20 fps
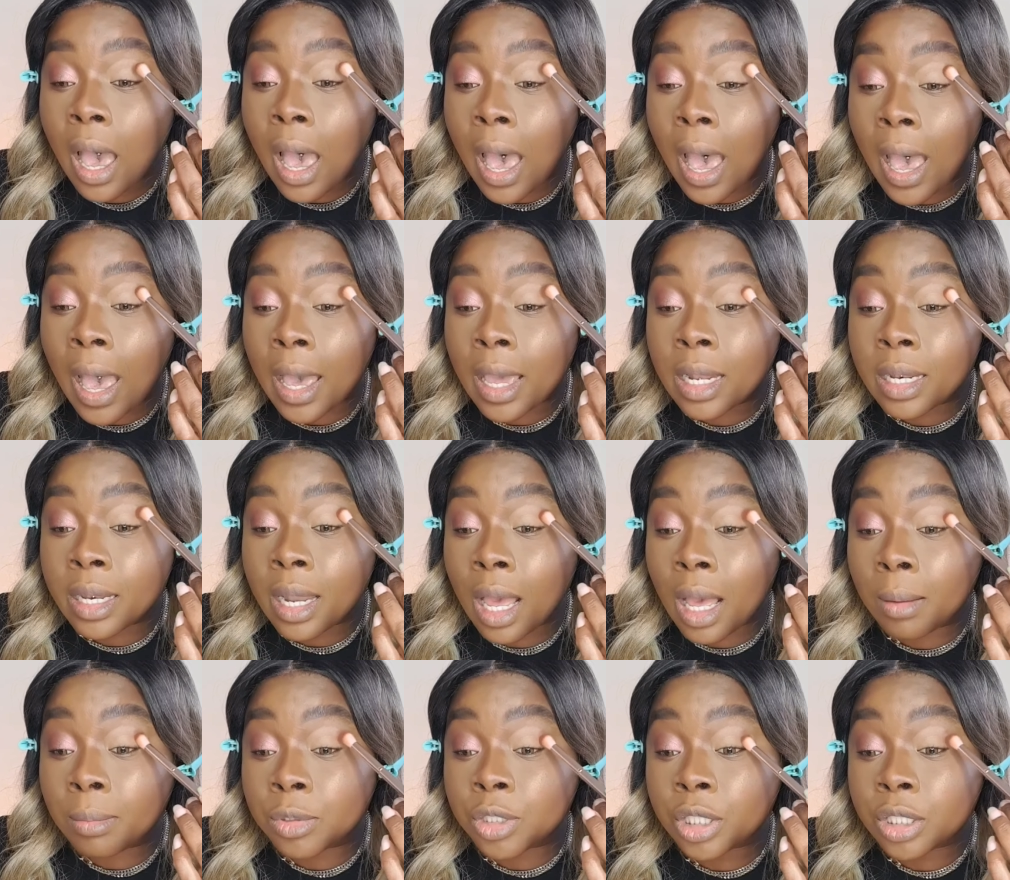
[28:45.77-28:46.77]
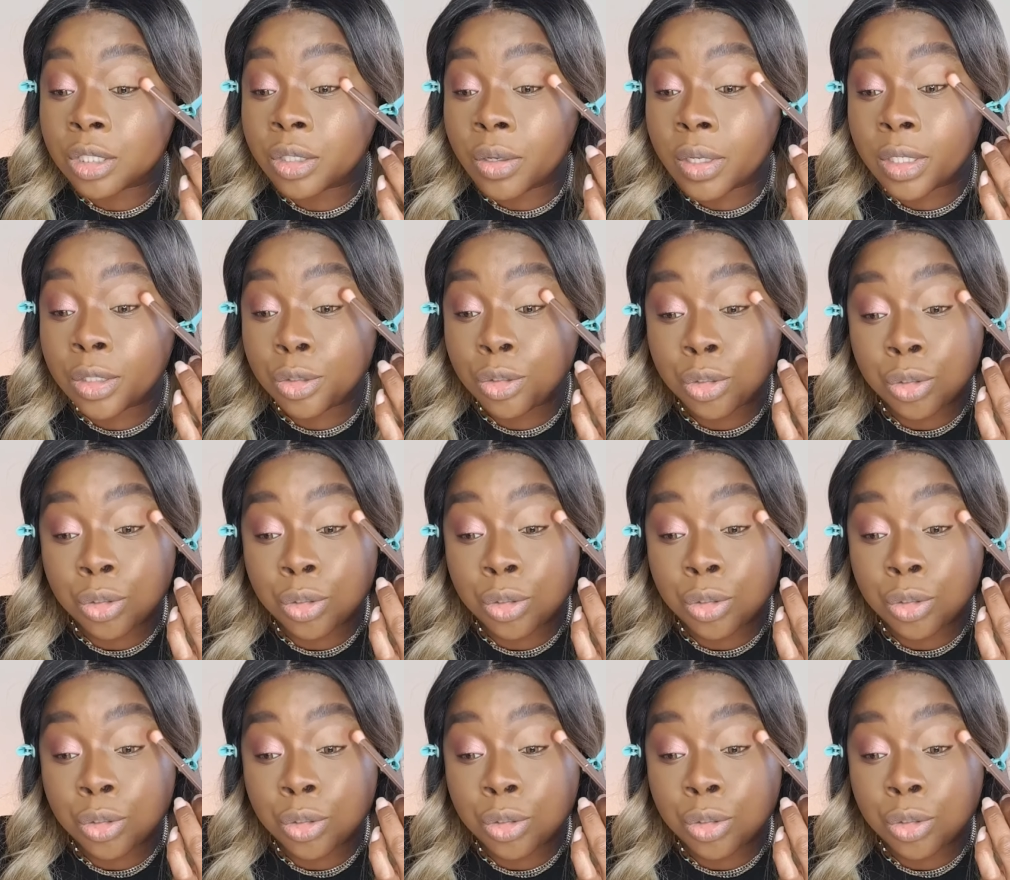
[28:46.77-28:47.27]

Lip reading: And I'm just going